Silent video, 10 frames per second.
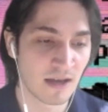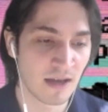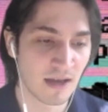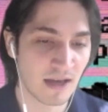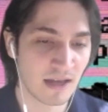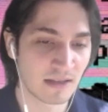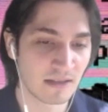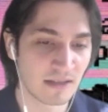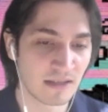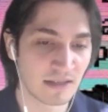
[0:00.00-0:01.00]
And
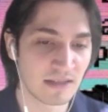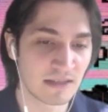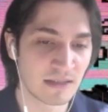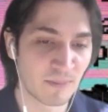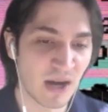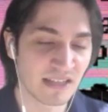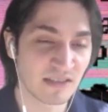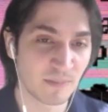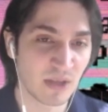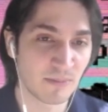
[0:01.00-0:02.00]
in the minds
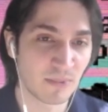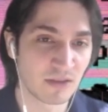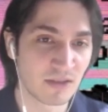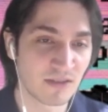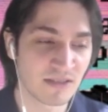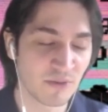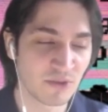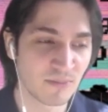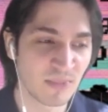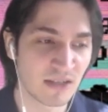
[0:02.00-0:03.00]
of people, there's going
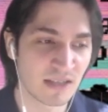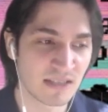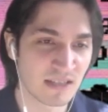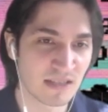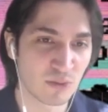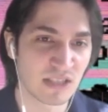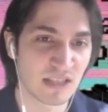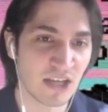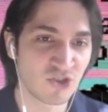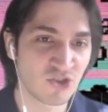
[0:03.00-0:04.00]
to be this
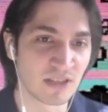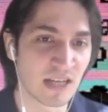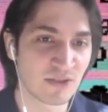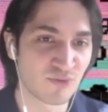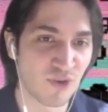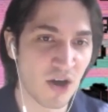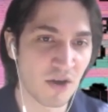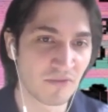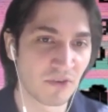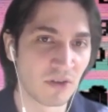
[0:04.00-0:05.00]
association that's
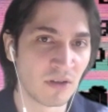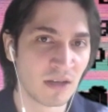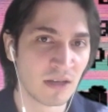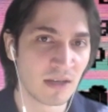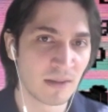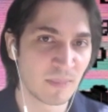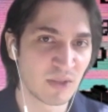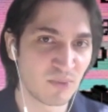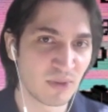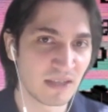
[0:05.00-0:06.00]
wrongful
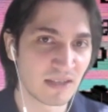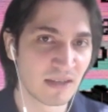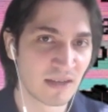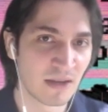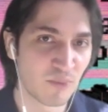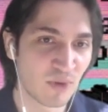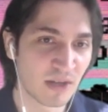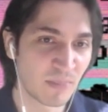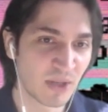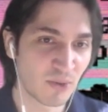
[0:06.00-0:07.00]
between
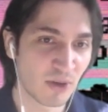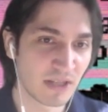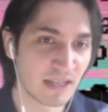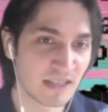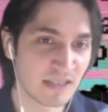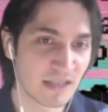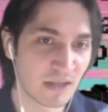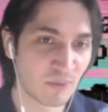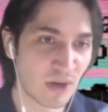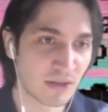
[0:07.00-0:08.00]
what Bitcoin is
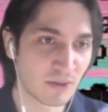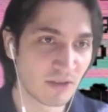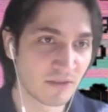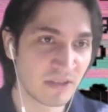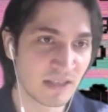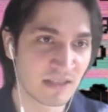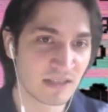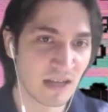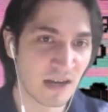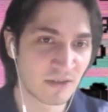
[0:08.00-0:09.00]
and what all of
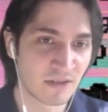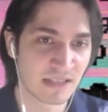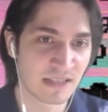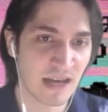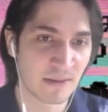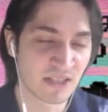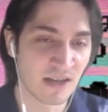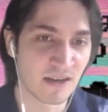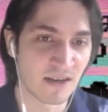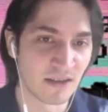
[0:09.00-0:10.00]
these other scams
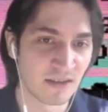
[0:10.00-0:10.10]
are.